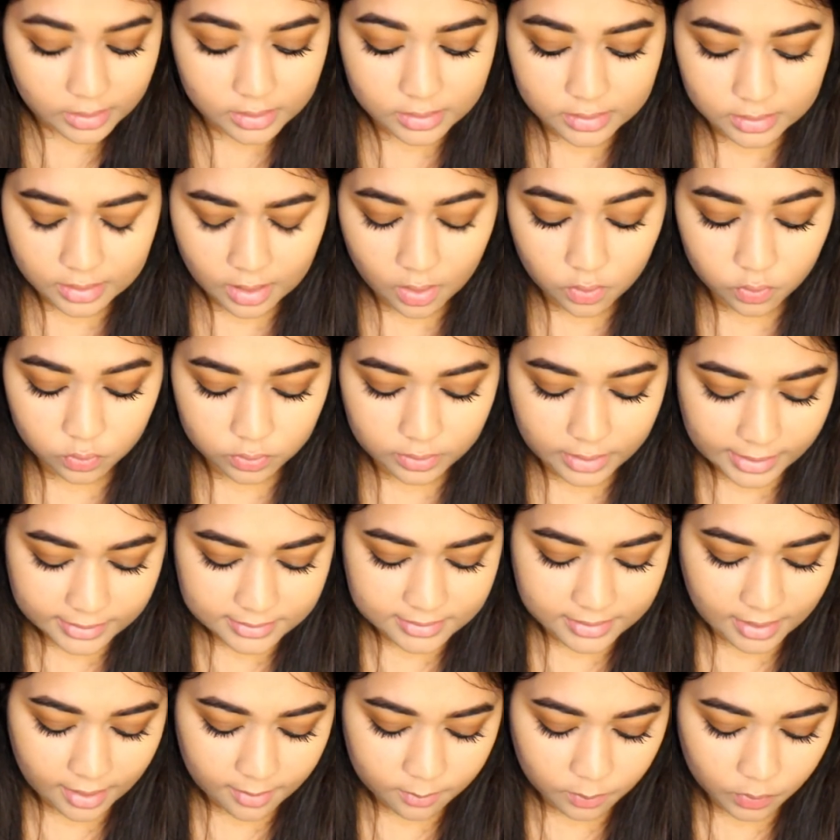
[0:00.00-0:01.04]
Now
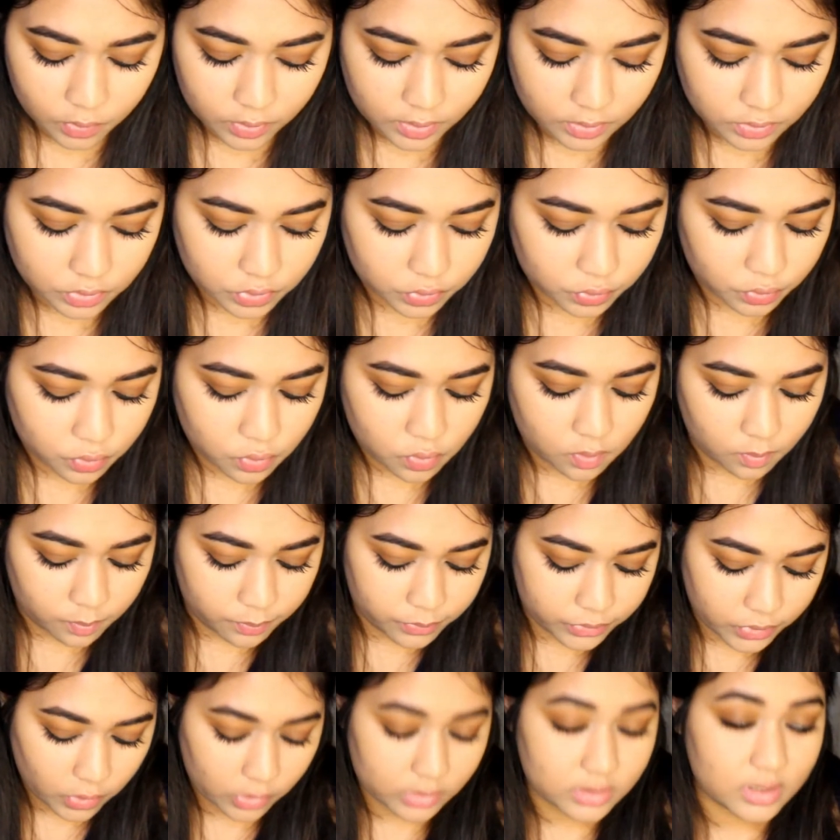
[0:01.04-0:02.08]
next I'm going to
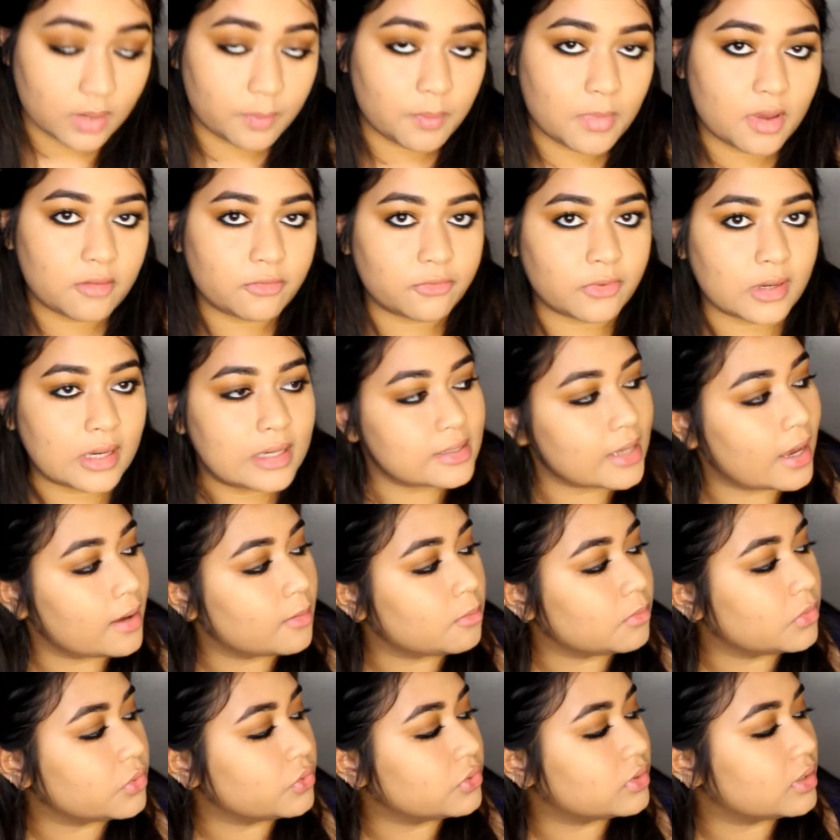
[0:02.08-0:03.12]
bronze up my face.
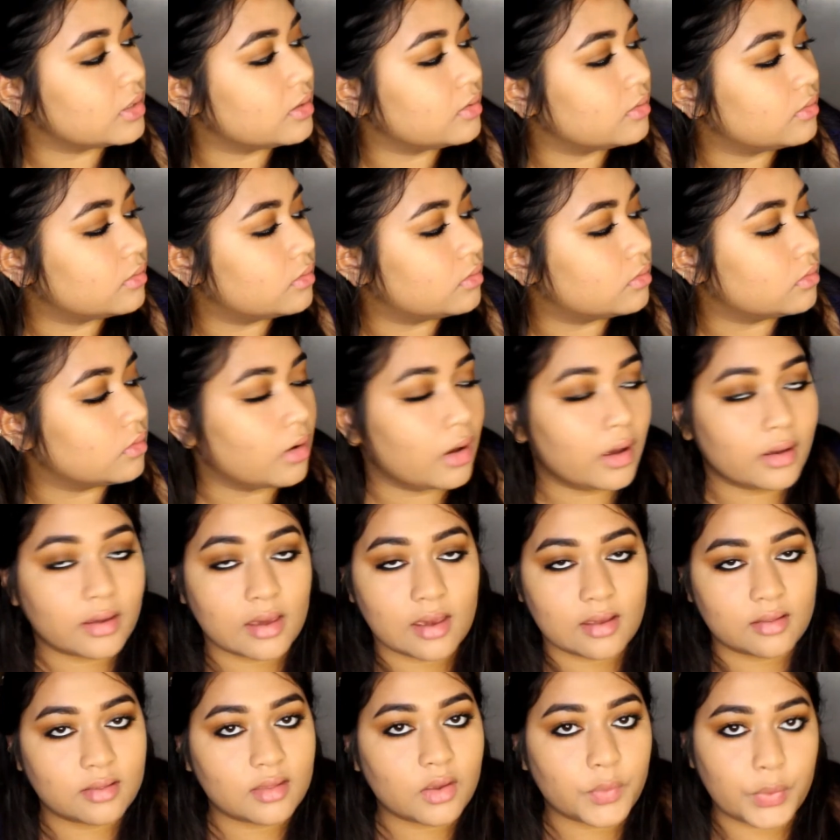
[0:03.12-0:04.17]
I'm using
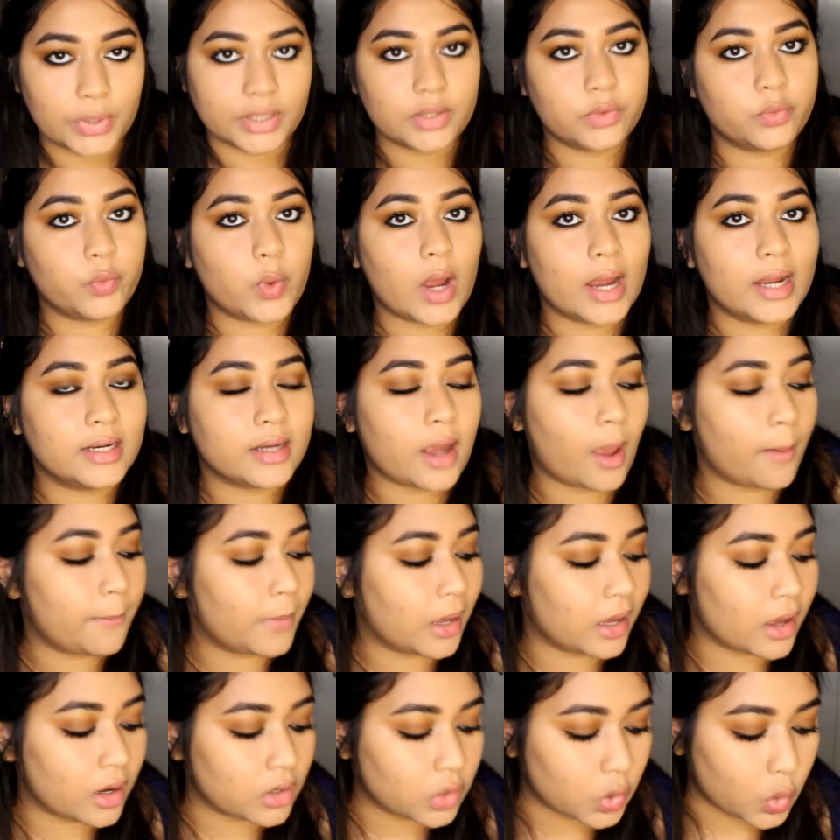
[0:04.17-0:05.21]
again the Wet n Wild
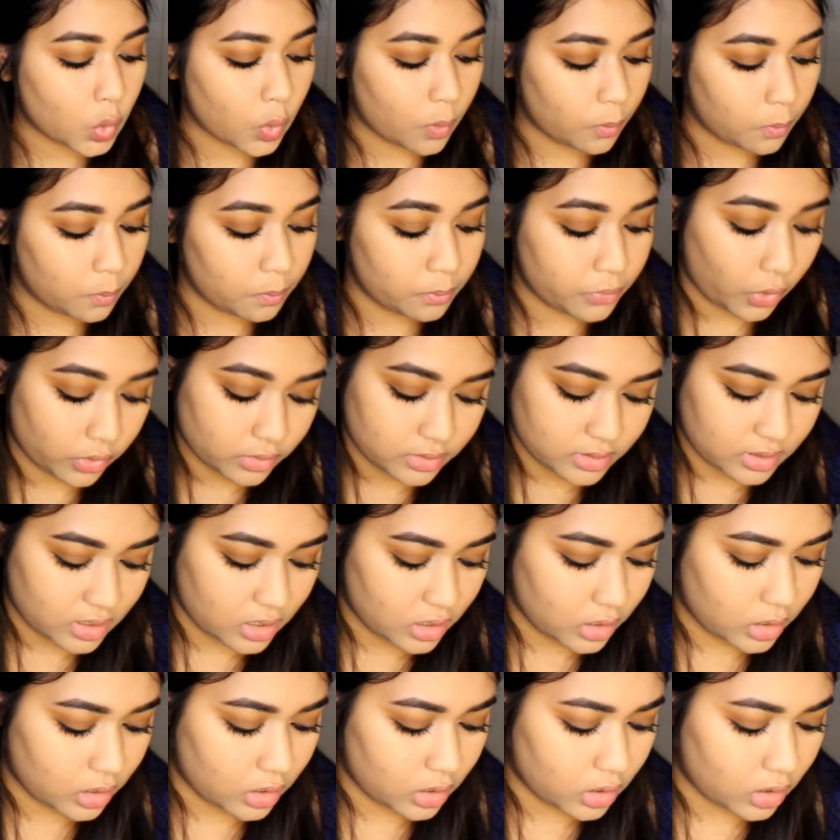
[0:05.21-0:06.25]
Mega Glow
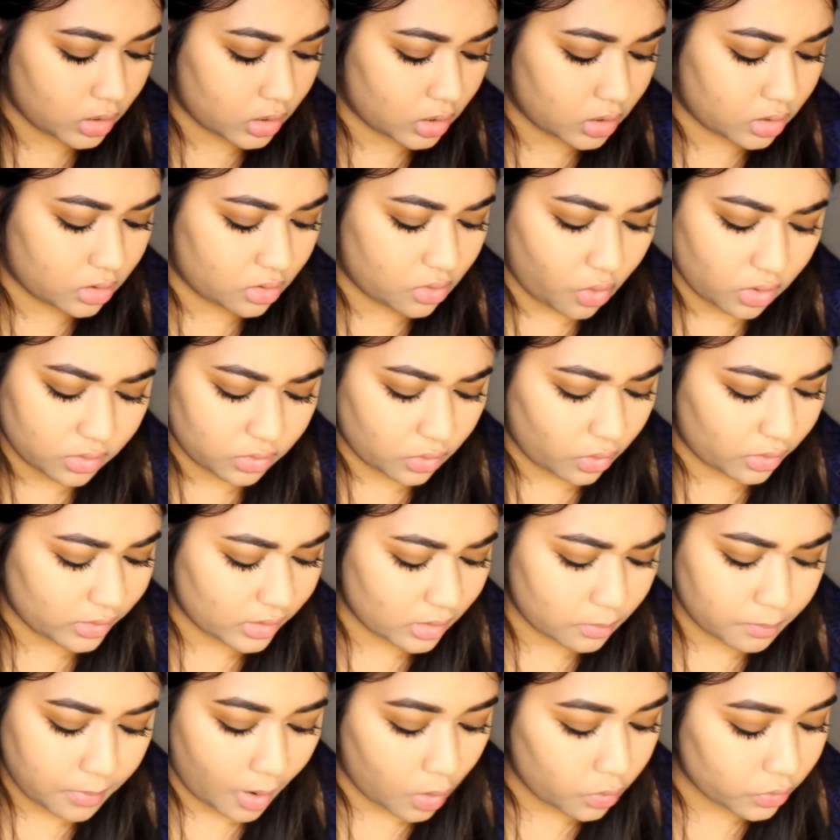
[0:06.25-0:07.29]
bronzing
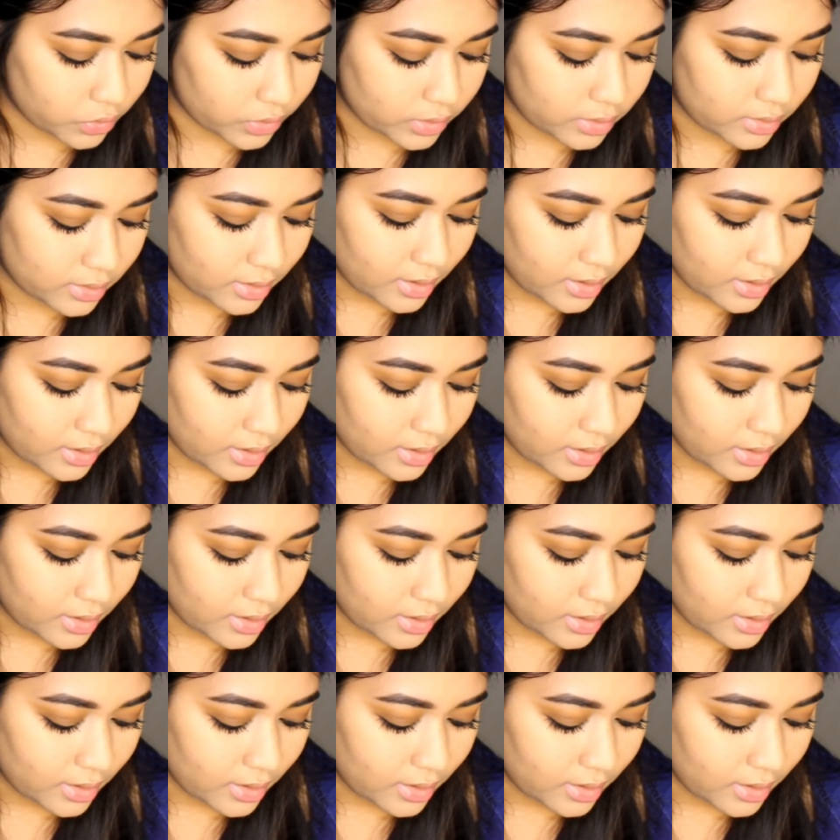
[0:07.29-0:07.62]
contouring powder,